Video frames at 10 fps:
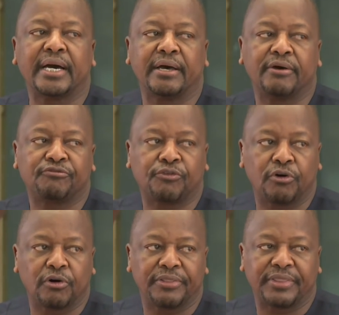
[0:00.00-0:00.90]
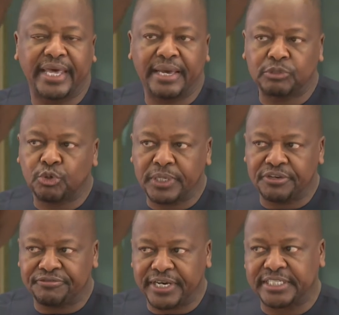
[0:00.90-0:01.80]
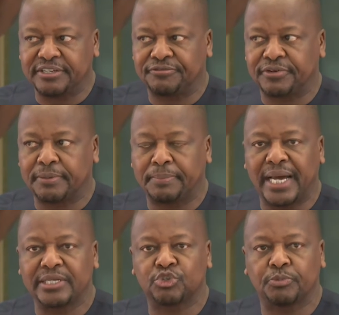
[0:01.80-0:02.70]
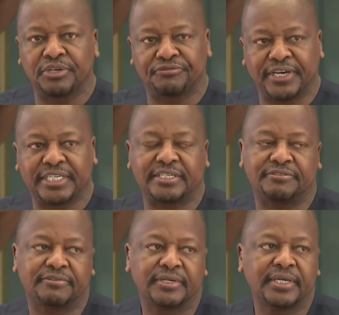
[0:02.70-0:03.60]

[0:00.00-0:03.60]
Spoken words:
for them to be effective, for the plants to be effective,